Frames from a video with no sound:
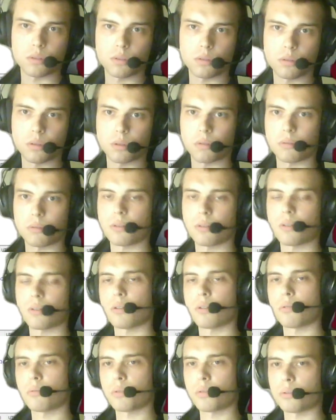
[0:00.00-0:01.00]
you know,
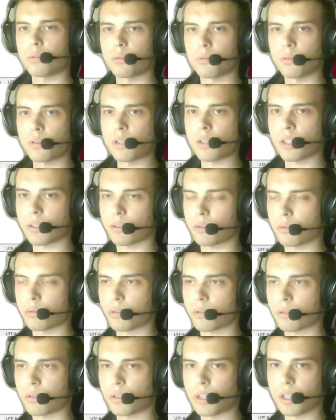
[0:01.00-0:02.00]
what you would like to
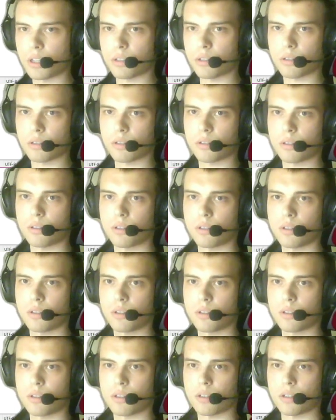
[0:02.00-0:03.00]
create
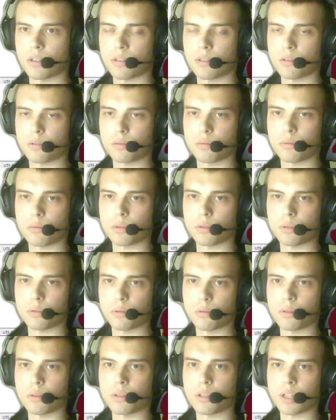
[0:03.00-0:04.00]
and what you
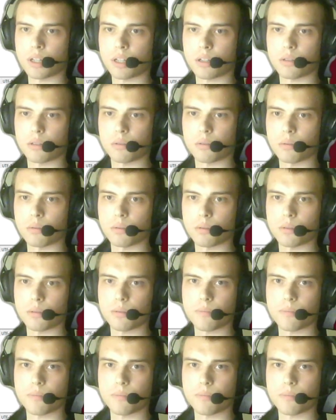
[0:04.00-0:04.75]
would like to